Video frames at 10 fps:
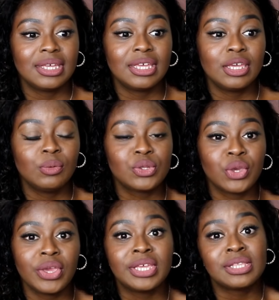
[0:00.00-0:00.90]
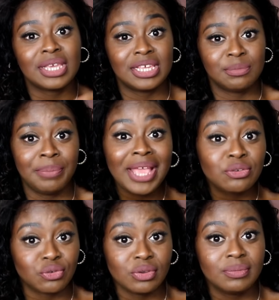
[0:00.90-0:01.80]
he was going into his
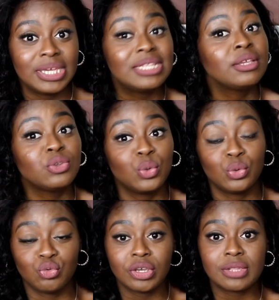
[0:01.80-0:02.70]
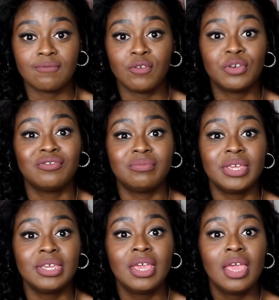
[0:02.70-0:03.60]
bedroom. He didn't do the drugs in front of
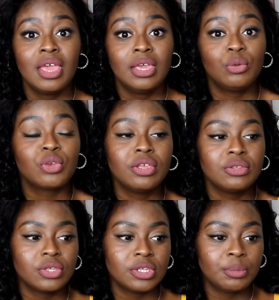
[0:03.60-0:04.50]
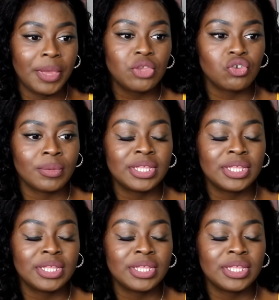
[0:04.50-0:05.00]
me, he was going to his bedroom, and